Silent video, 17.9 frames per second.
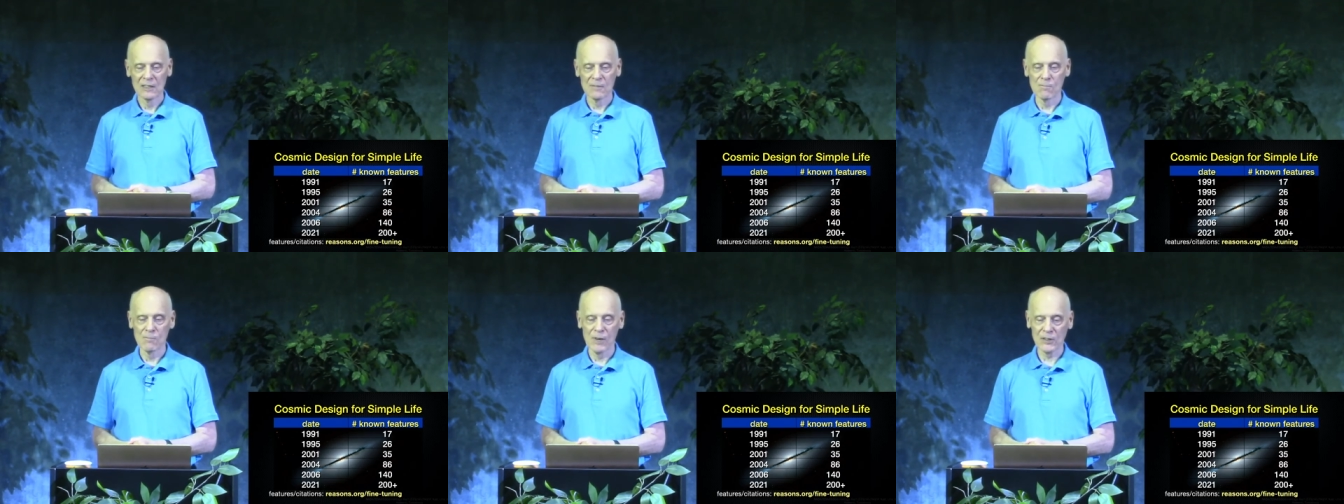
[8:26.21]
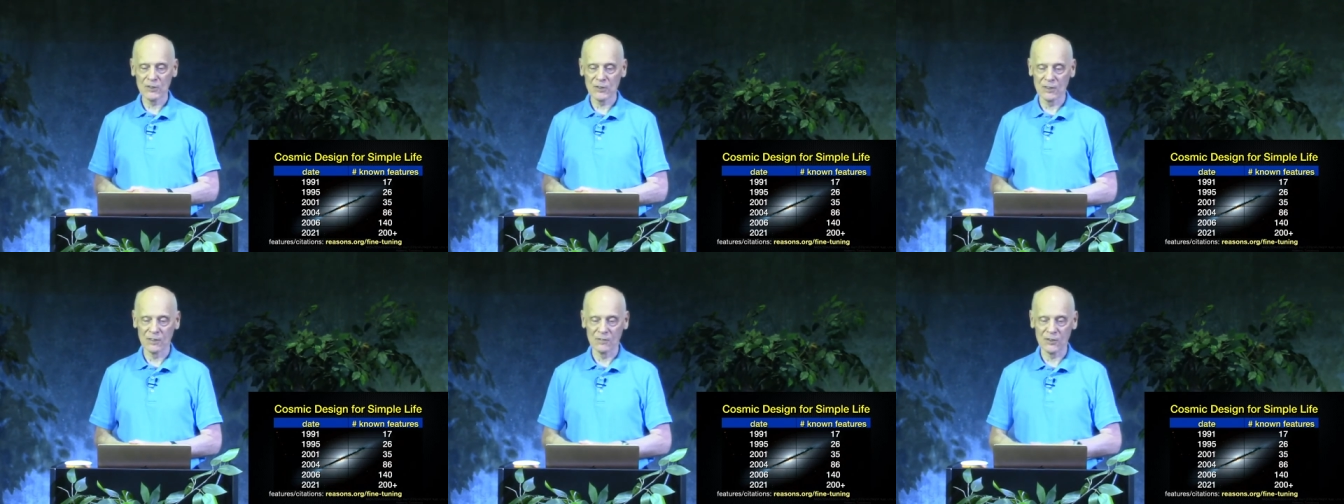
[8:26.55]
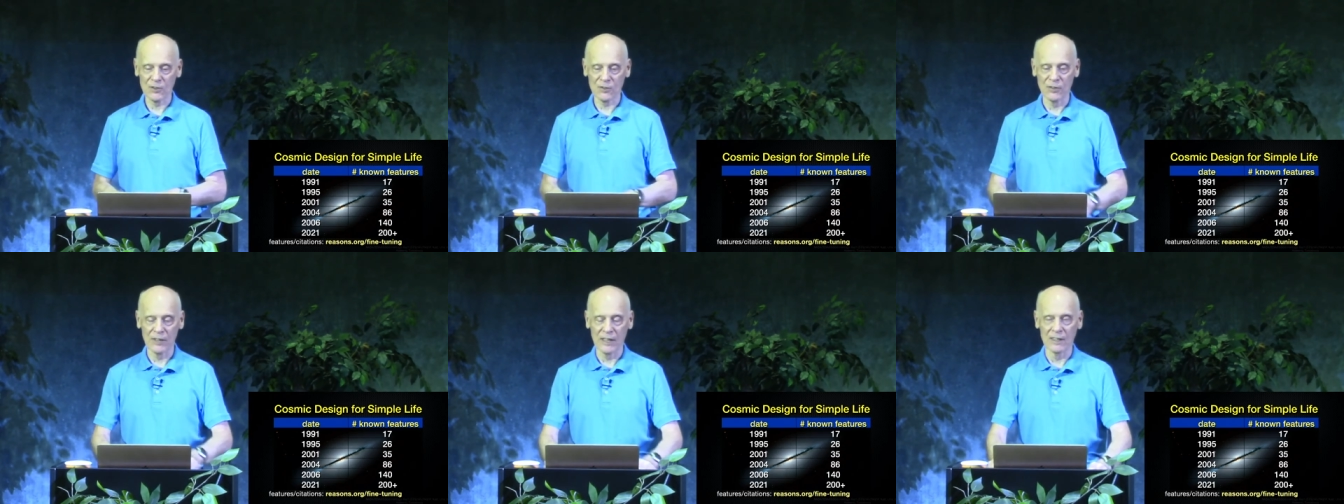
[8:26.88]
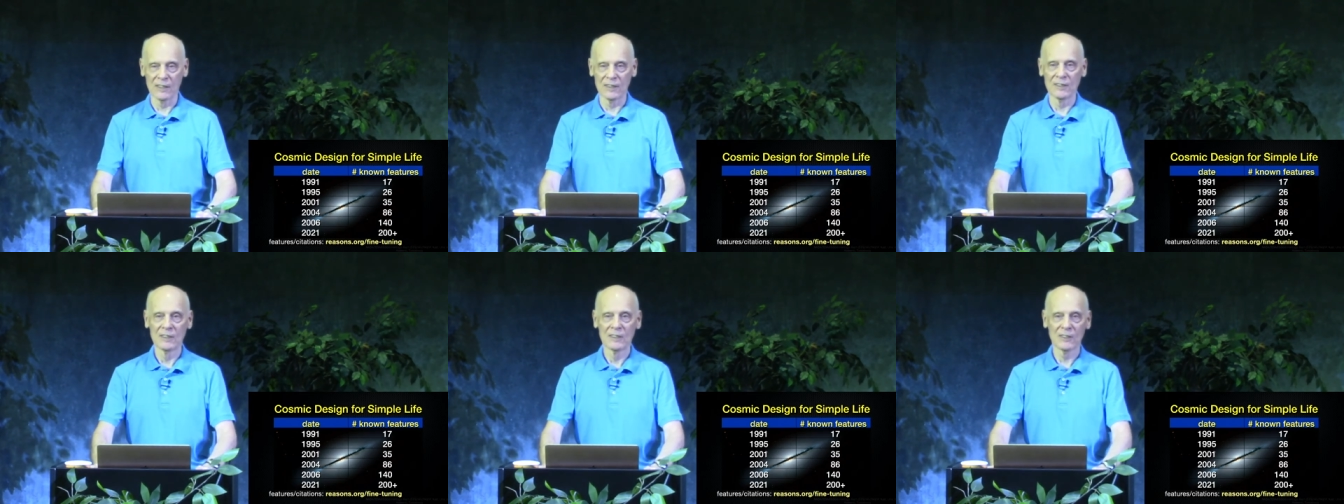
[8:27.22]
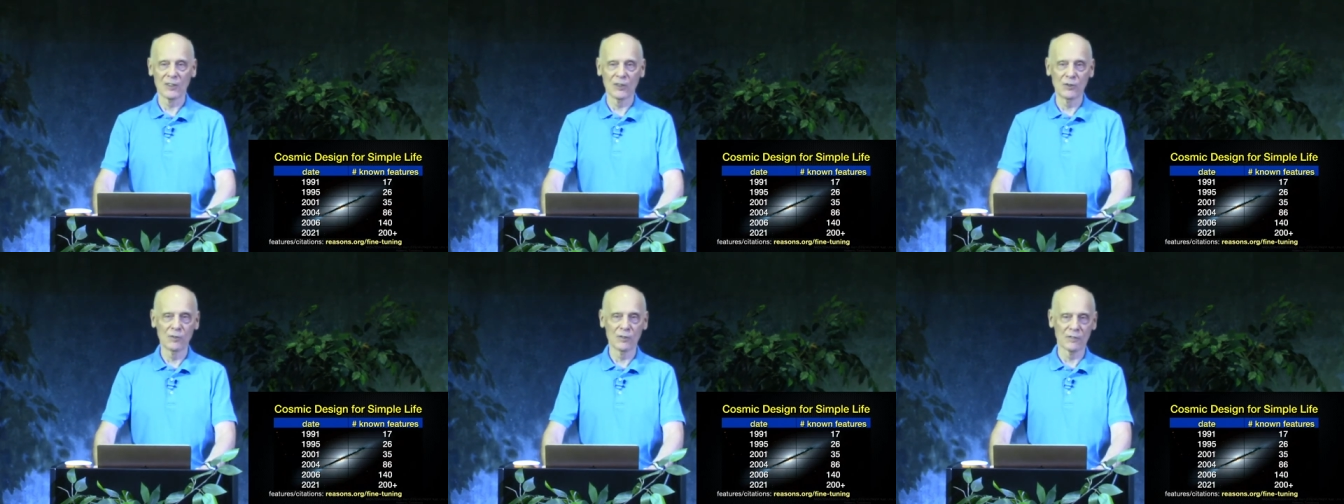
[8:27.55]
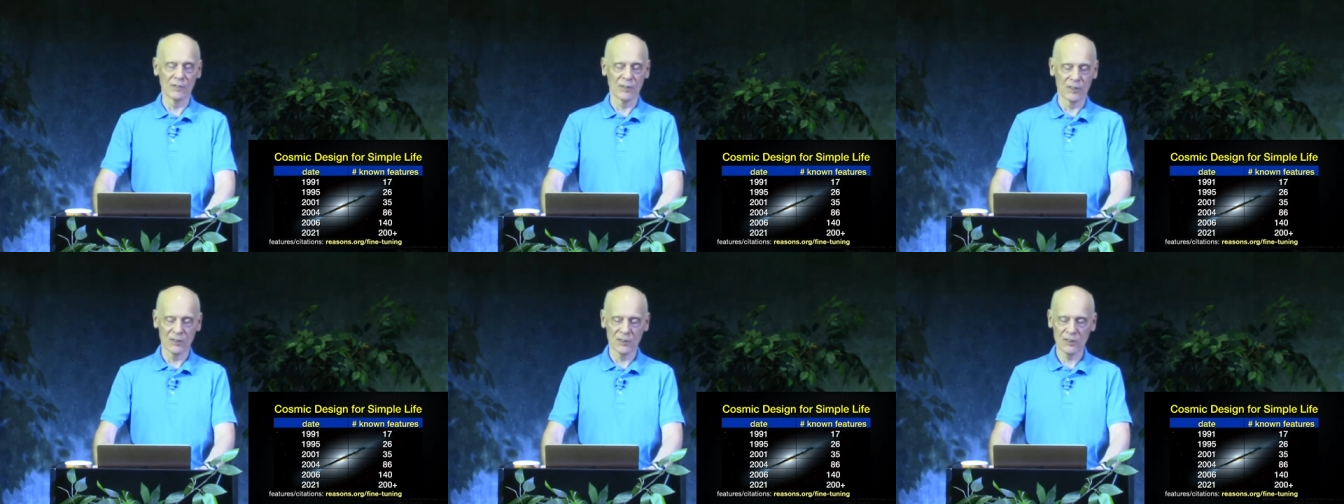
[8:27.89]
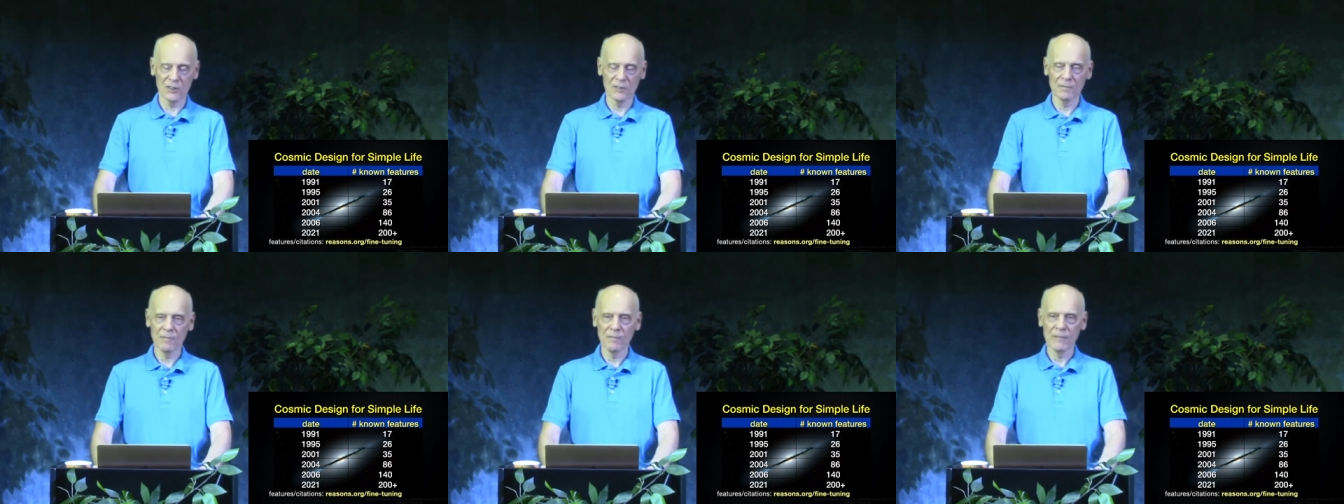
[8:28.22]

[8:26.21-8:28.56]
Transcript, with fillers: must have created the universe.